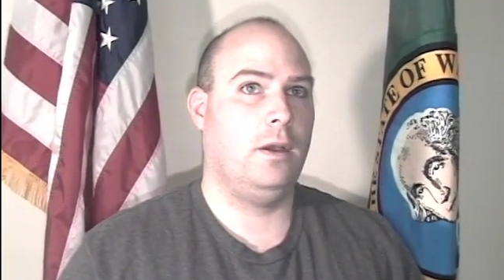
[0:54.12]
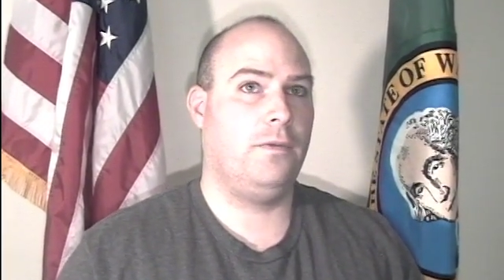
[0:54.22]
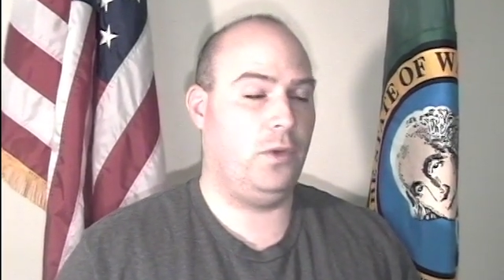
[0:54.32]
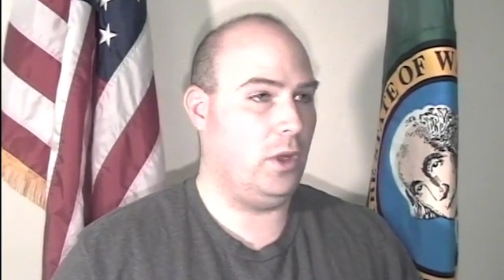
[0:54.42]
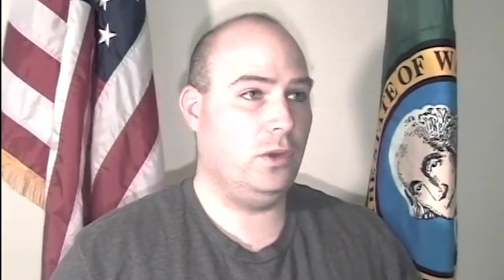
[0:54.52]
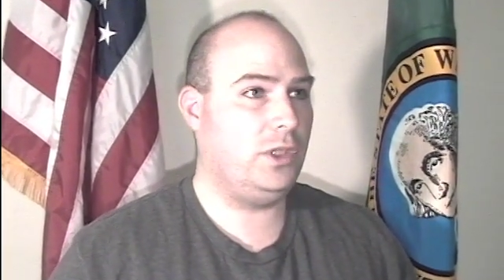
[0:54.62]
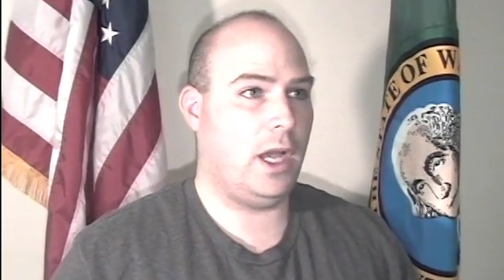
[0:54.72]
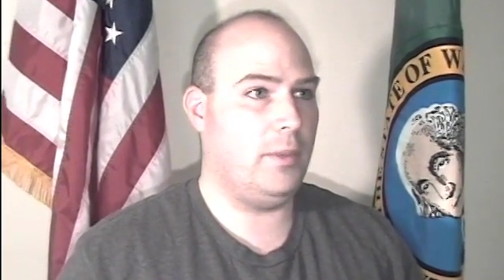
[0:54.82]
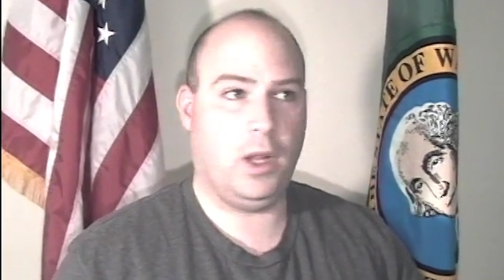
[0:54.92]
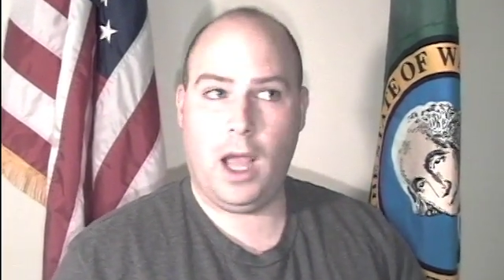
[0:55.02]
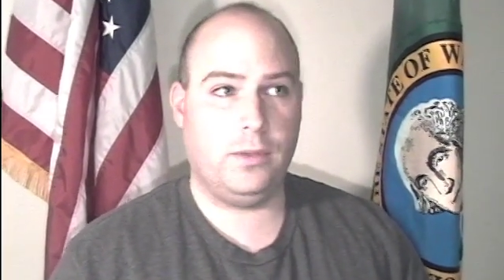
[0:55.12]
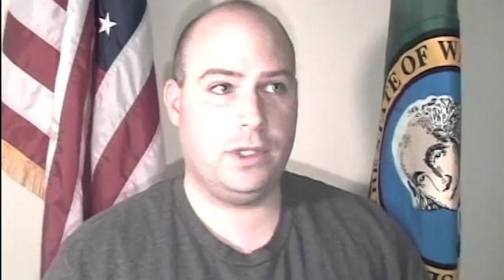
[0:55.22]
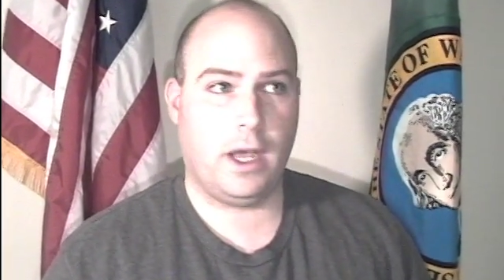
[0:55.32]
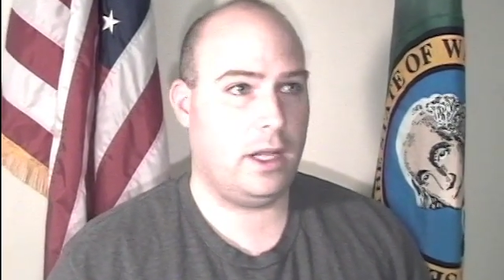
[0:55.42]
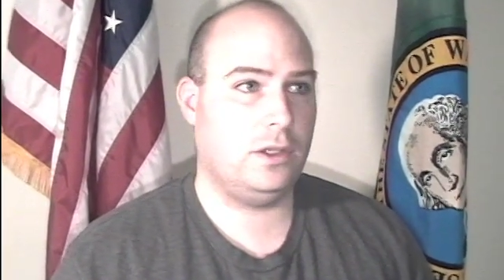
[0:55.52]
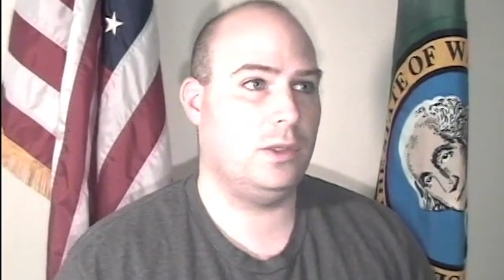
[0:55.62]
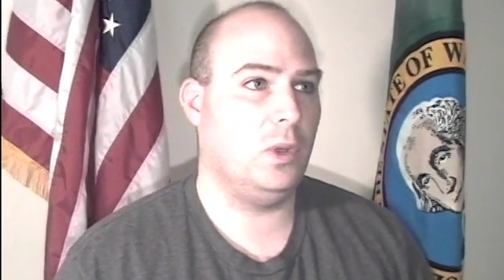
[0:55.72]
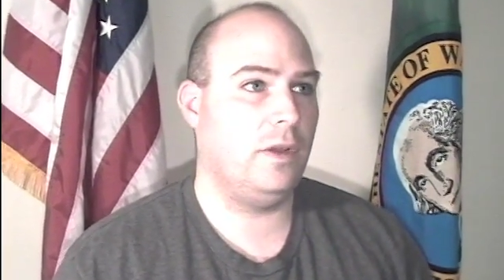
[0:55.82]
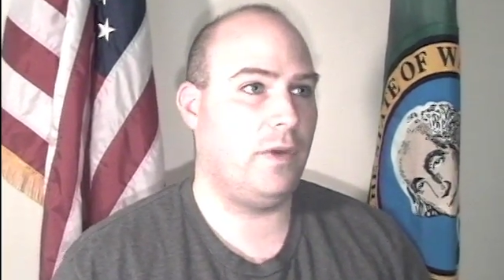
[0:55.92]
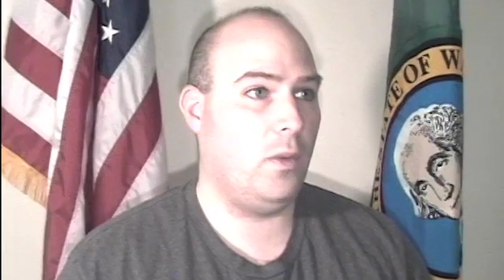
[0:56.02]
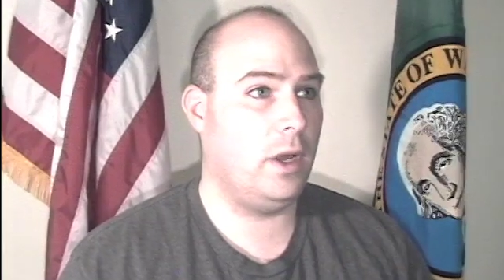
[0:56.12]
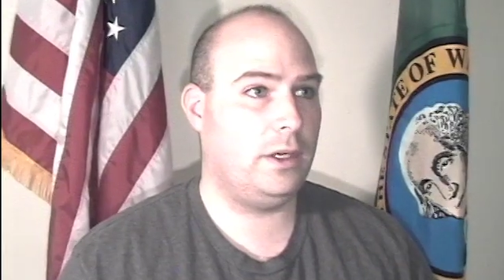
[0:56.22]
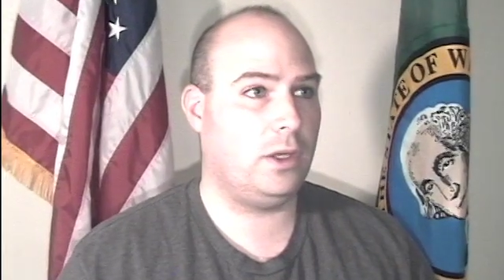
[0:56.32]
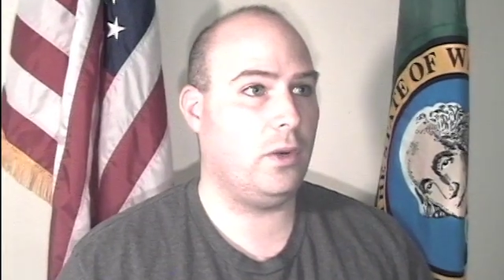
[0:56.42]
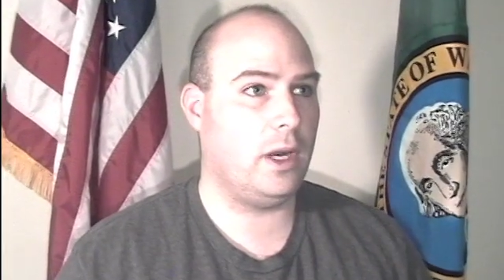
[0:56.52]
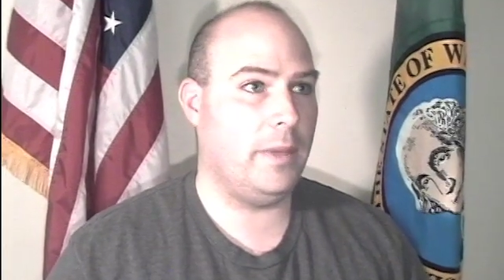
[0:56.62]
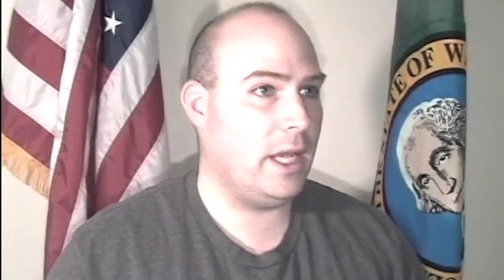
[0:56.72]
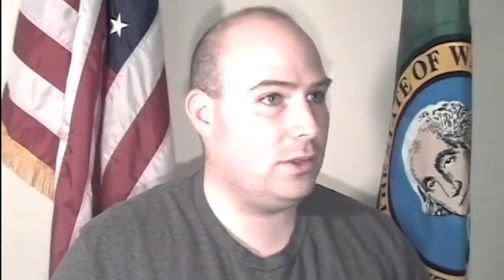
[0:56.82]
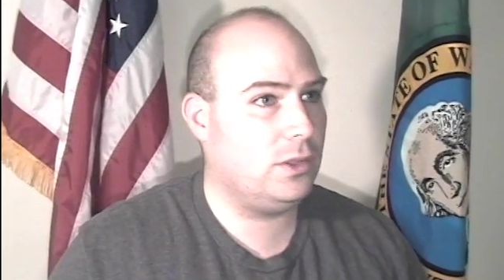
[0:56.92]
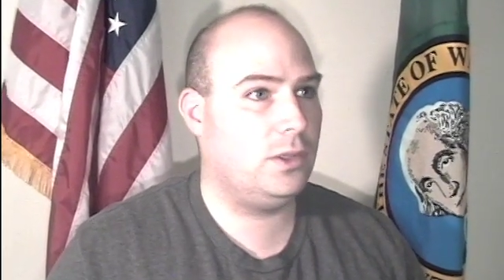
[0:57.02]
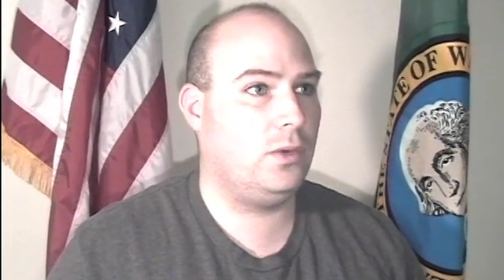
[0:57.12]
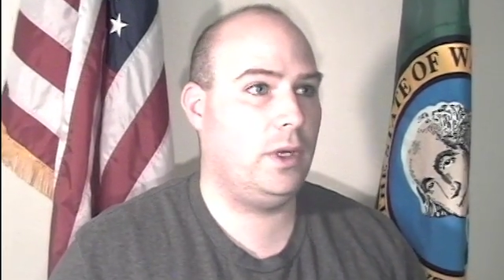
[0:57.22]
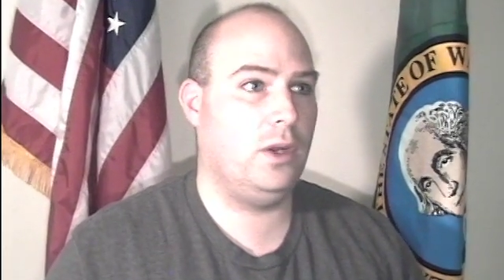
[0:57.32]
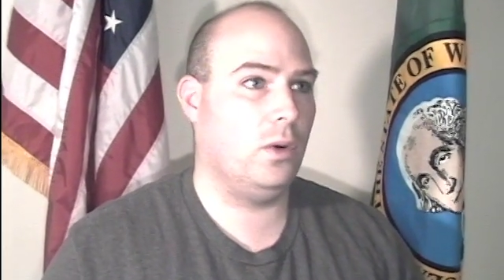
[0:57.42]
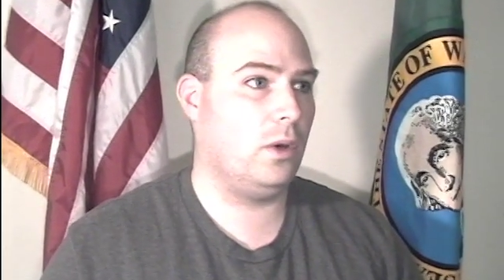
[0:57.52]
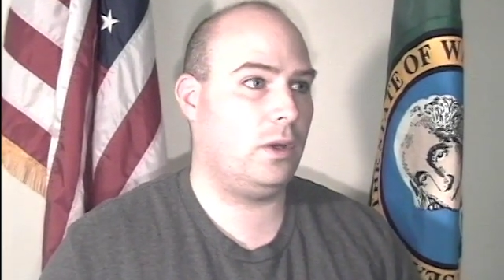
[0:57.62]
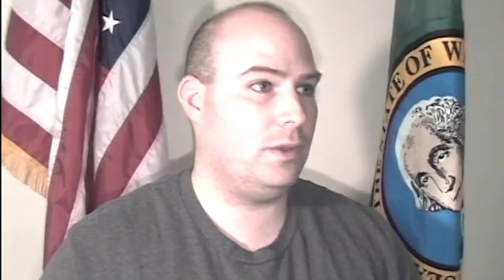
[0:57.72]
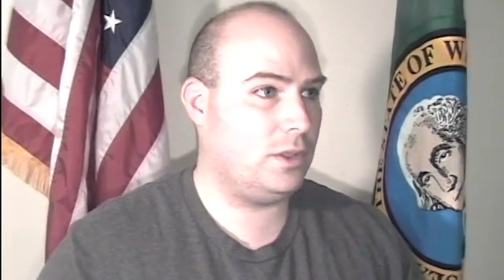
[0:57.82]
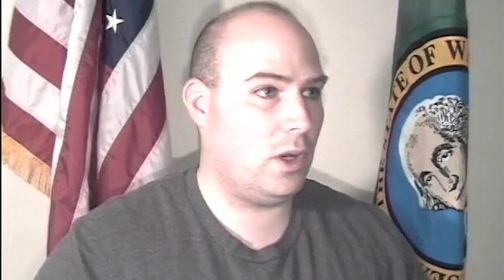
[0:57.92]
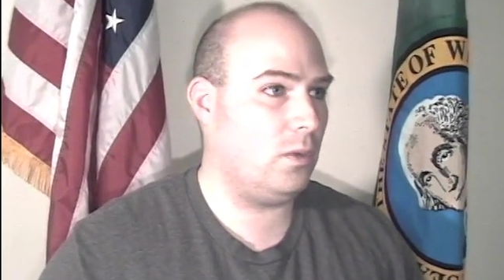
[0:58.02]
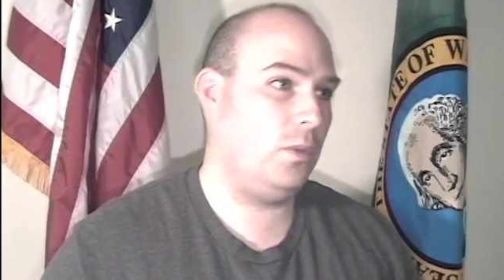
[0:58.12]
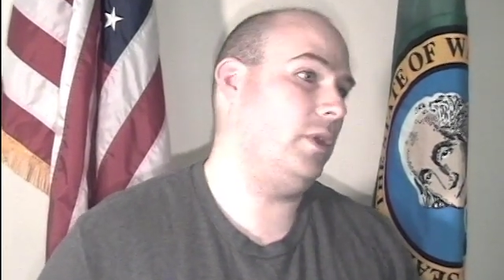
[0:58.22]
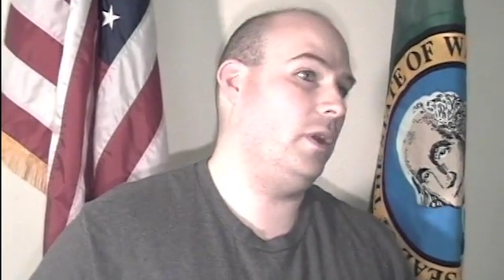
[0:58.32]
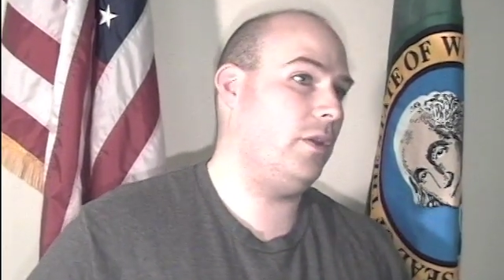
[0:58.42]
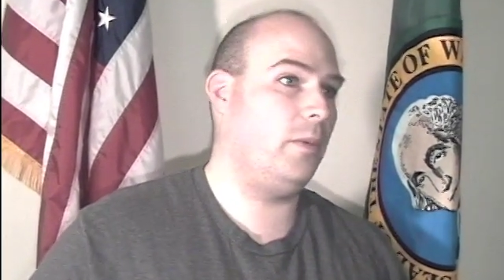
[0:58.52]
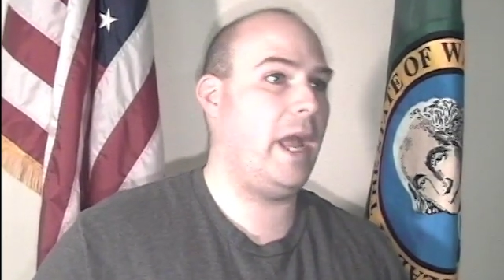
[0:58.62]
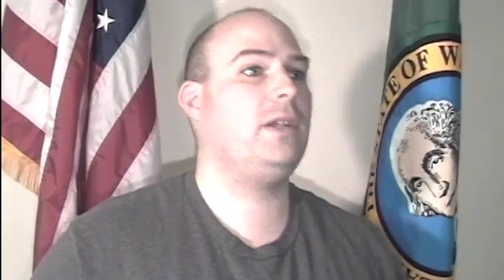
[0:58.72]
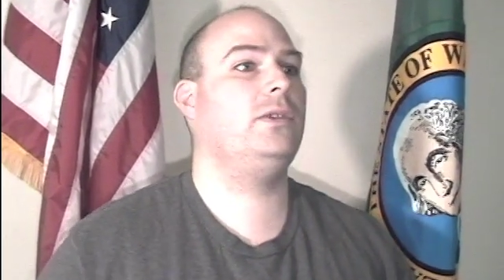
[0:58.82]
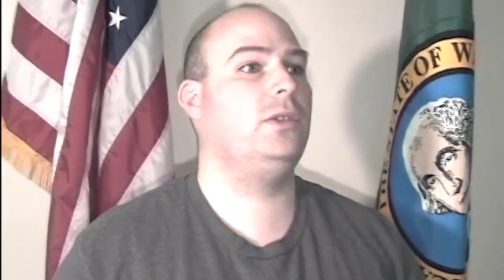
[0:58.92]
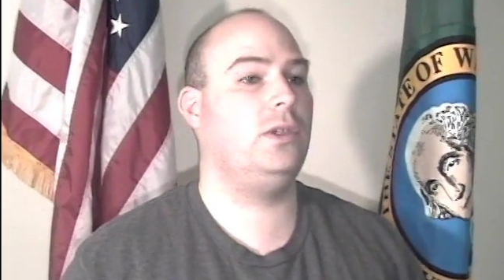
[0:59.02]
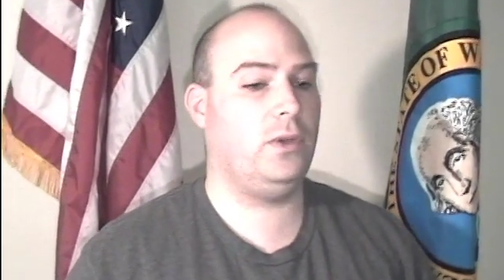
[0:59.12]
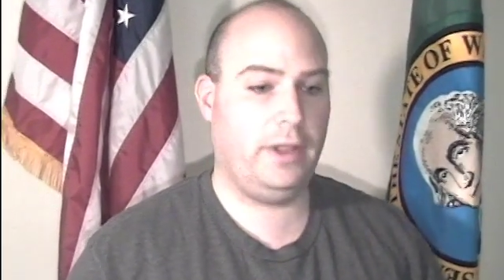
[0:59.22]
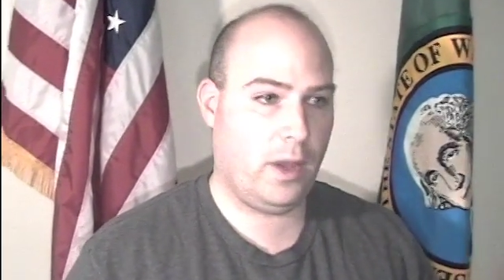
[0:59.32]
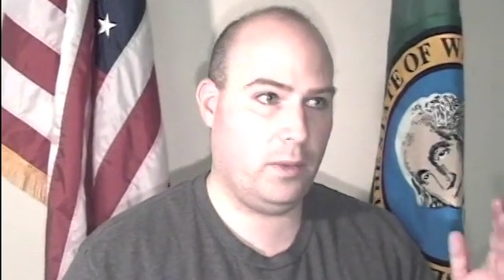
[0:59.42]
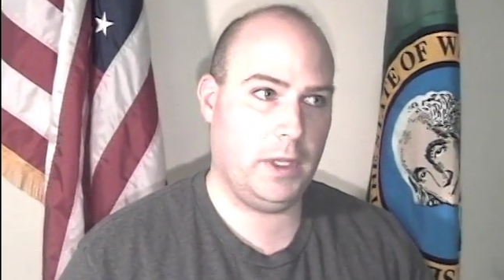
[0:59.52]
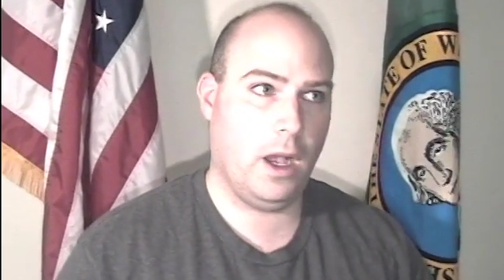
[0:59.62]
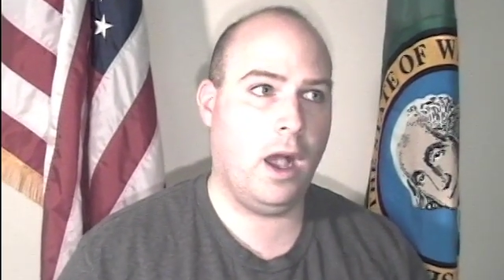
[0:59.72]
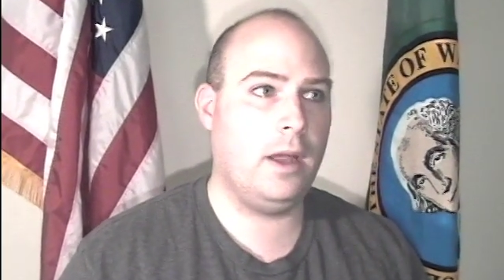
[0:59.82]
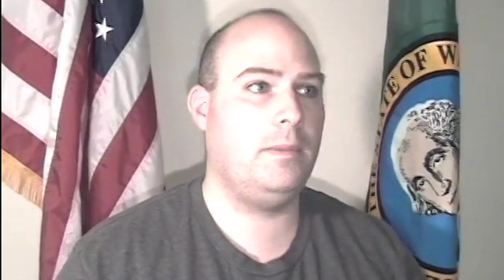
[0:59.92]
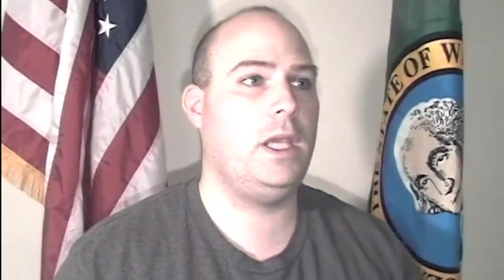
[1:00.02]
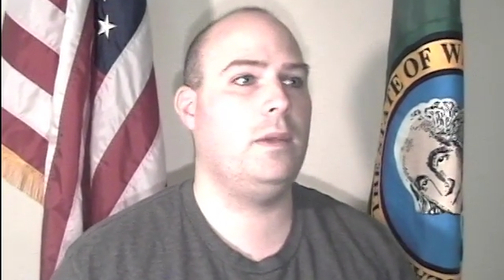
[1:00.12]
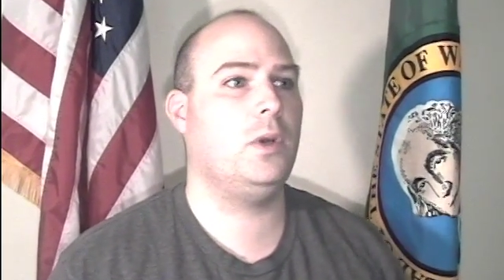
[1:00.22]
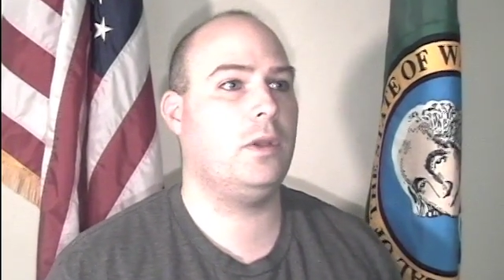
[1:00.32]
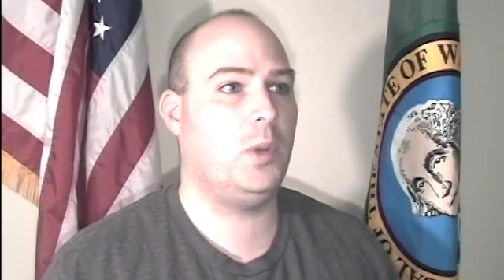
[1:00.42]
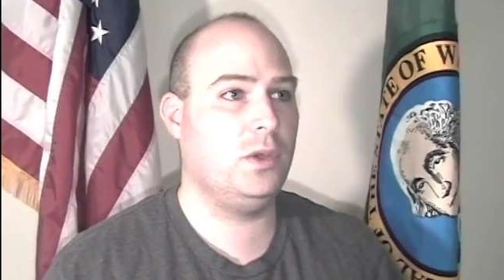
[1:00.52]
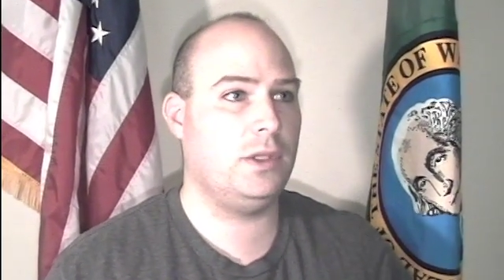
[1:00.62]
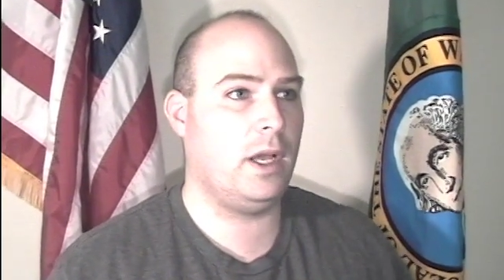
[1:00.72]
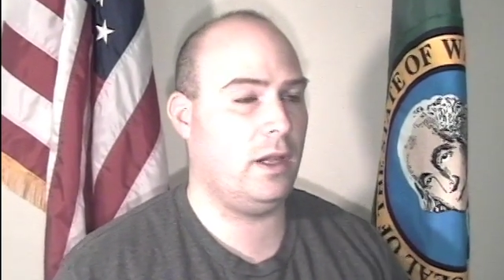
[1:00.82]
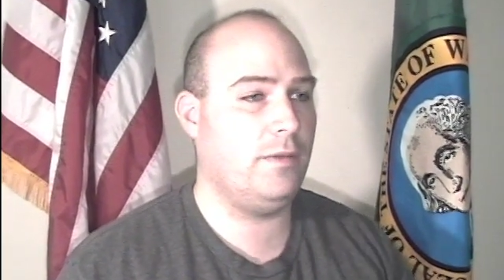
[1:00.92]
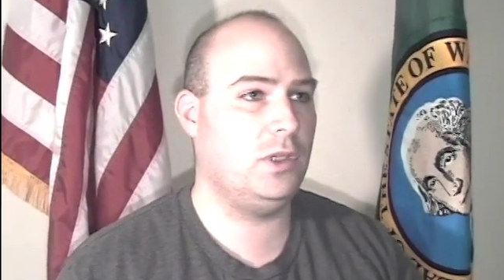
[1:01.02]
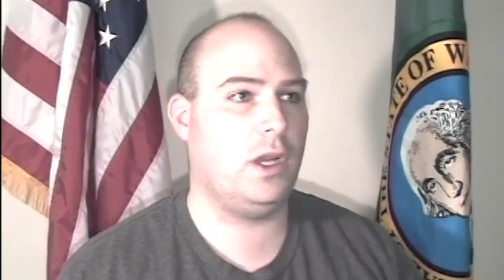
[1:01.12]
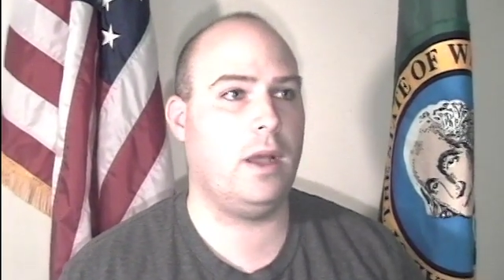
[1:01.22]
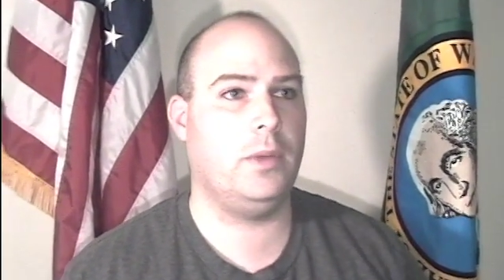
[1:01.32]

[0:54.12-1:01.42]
for the old GI Bill, I was not eligible. If I wanted to go get a master's degree or start with another bachelor's degree, that would be on me. But the post 9/11 GI